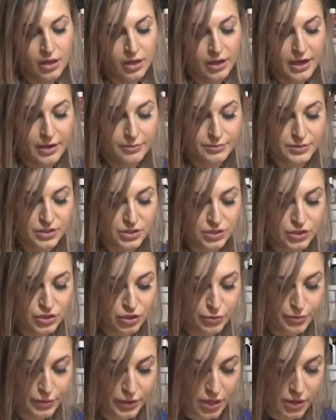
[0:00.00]
I'm
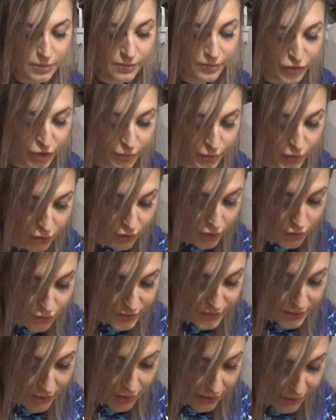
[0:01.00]
super comfortable
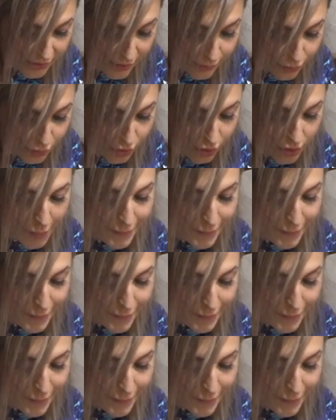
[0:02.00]
using a liberal